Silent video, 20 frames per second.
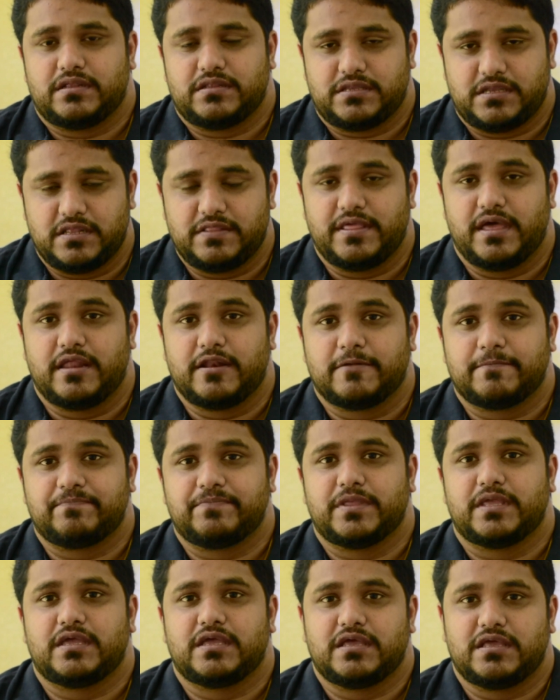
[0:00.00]
Till then,
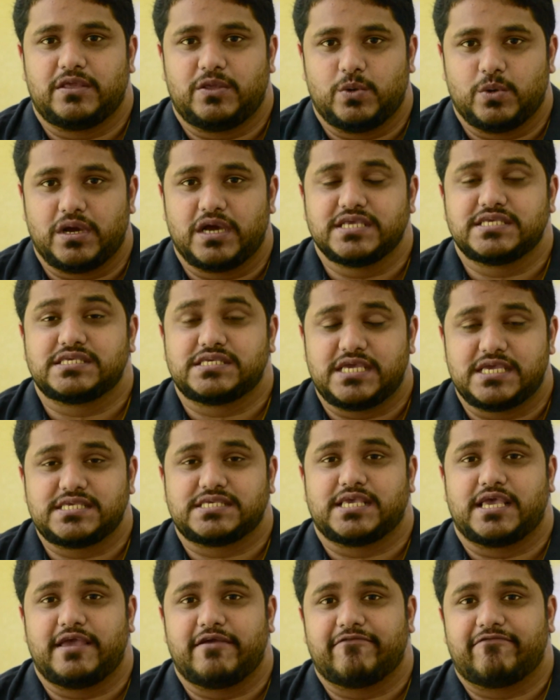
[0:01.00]
you guys stay
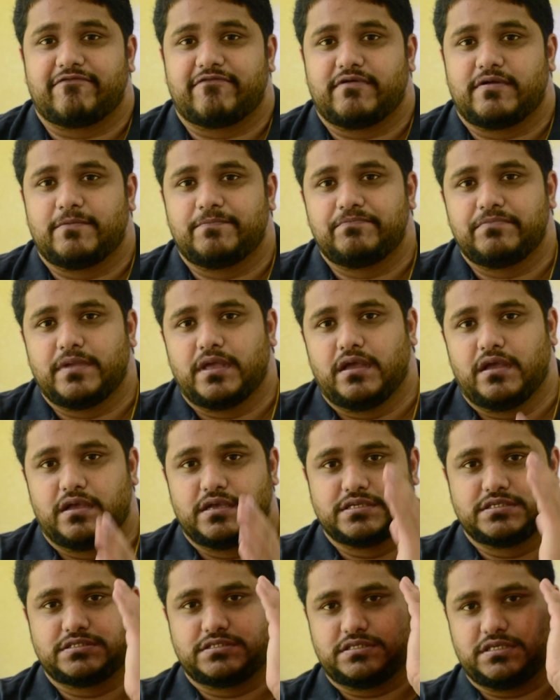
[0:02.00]
safe.
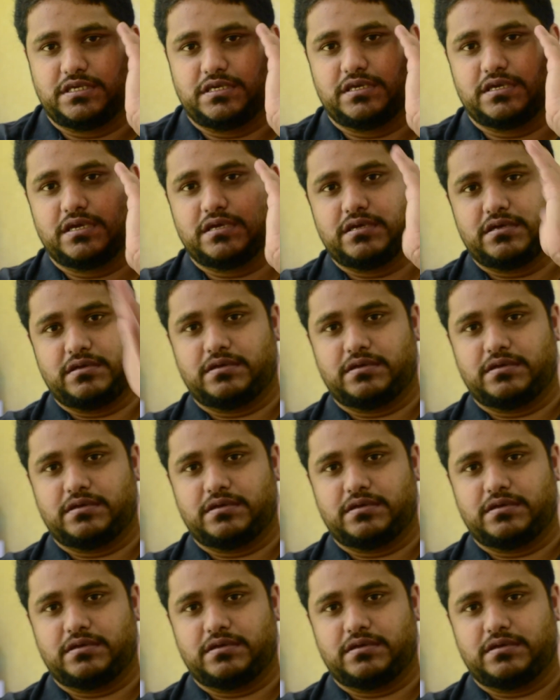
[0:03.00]
See ya.